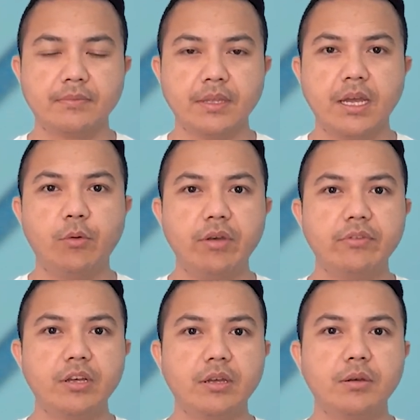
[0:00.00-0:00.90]

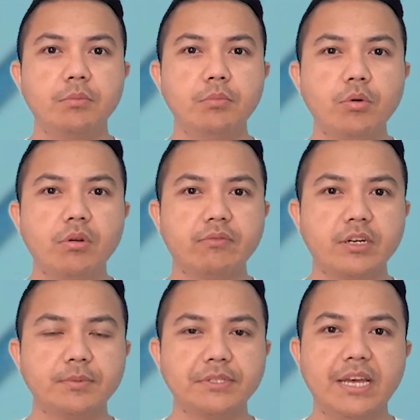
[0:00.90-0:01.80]
However, modal
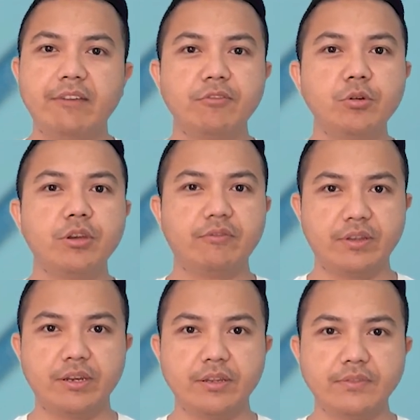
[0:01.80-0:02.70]
verbs have no
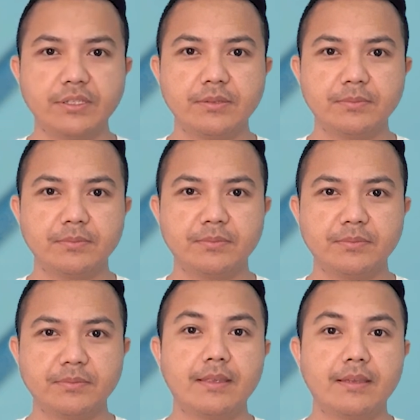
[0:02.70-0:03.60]
infinitives.
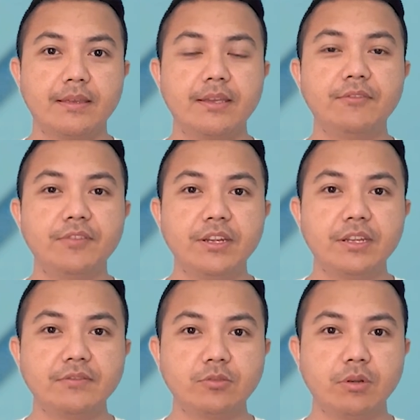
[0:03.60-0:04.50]

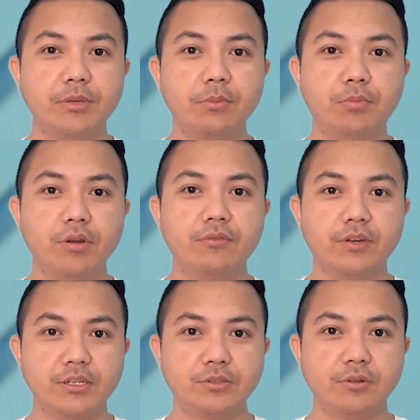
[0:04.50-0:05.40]
Infinitives will be important for
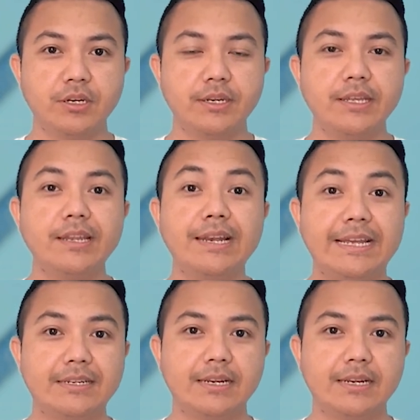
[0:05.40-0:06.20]
us to learn in later